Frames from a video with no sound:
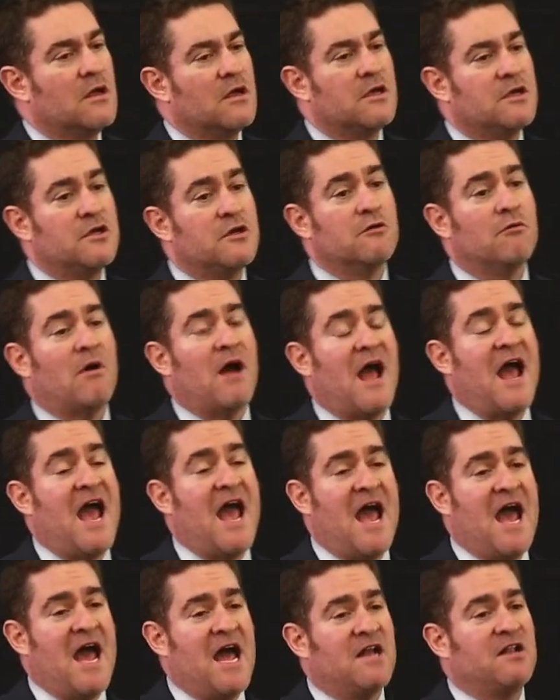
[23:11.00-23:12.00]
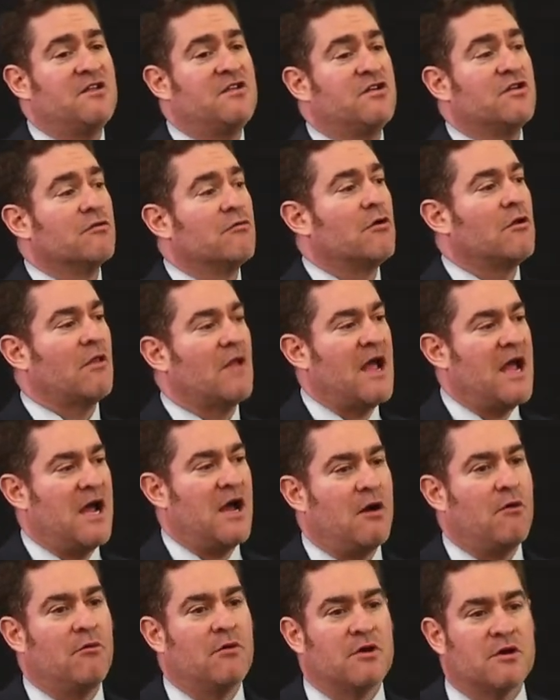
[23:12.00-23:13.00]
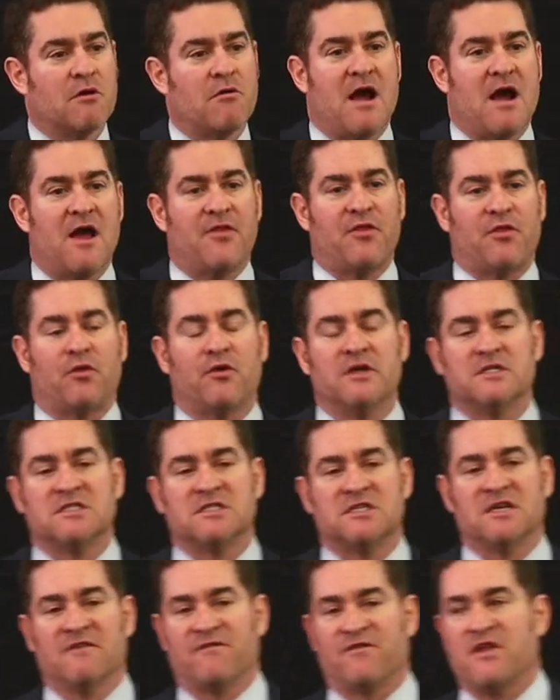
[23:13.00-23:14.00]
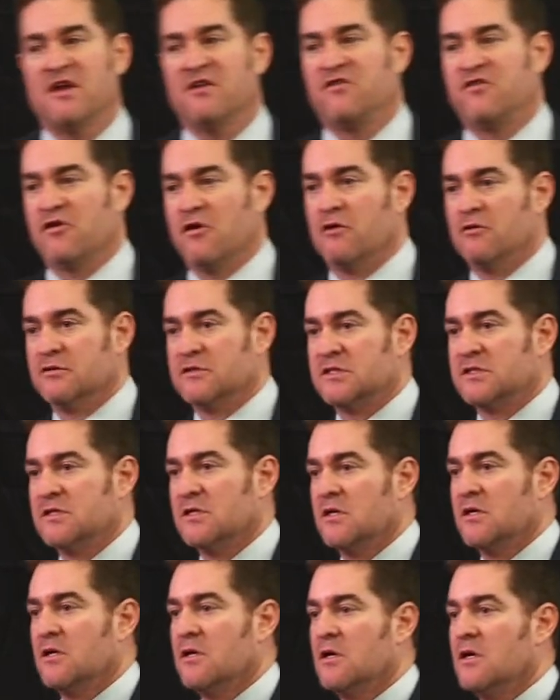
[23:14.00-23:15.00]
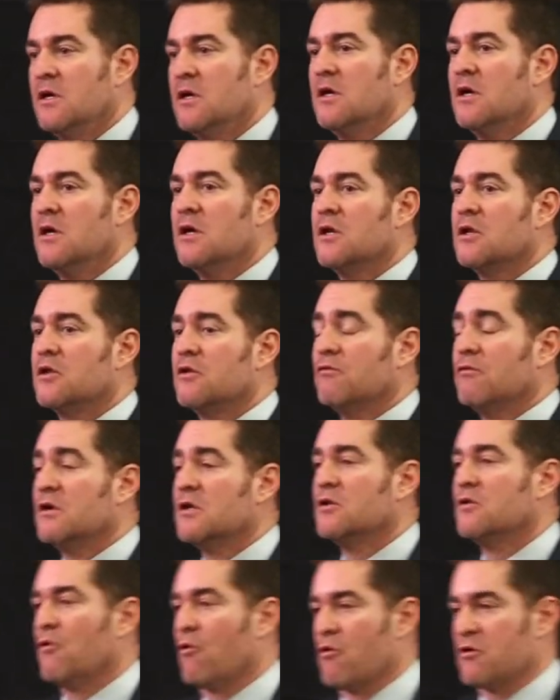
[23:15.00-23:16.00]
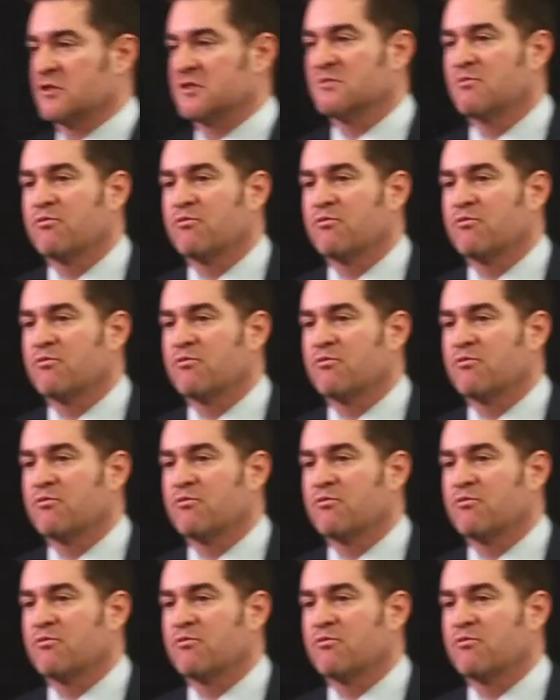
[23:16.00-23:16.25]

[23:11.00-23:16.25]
you had to allow your athletes, if they chose, to endorse